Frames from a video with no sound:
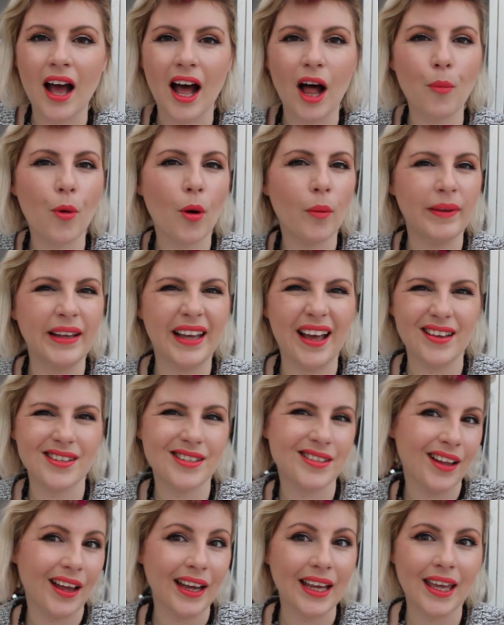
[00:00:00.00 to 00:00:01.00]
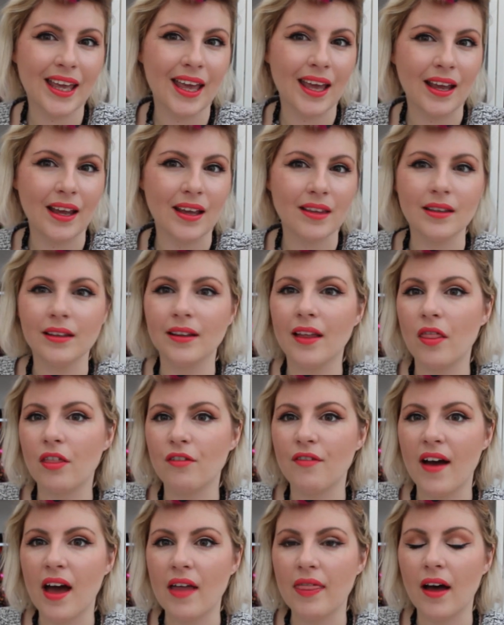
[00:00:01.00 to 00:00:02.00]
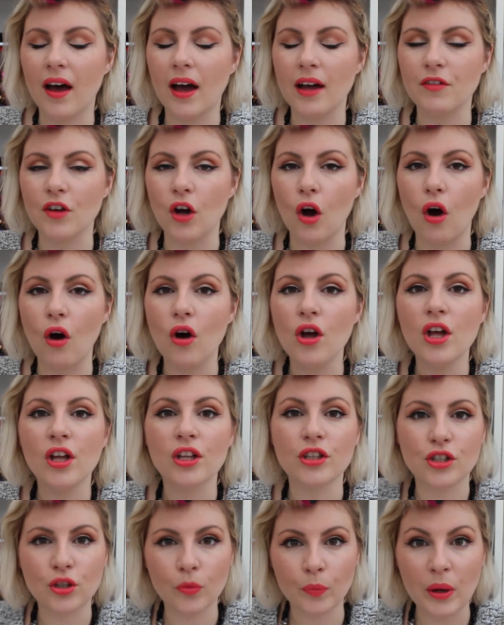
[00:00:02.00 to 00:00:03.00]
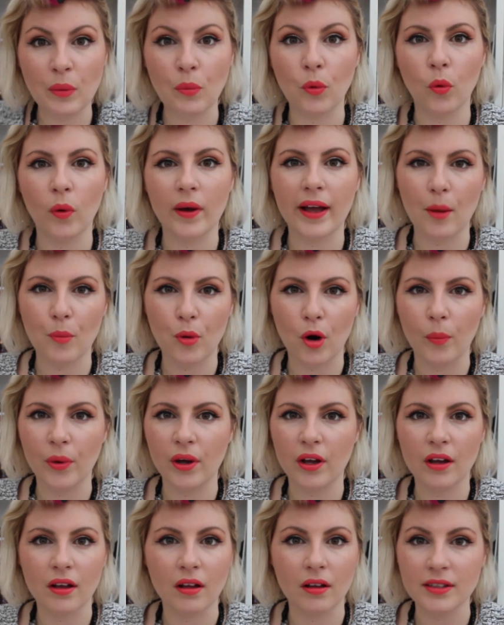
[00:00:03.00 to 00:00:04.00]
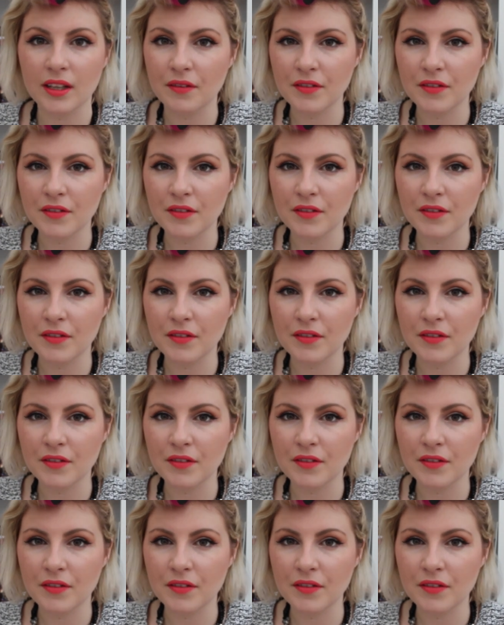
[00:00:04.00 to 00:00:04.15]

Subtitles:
I'll probably get a slight kink in the length of hair that I've got, and some people will get proper curls.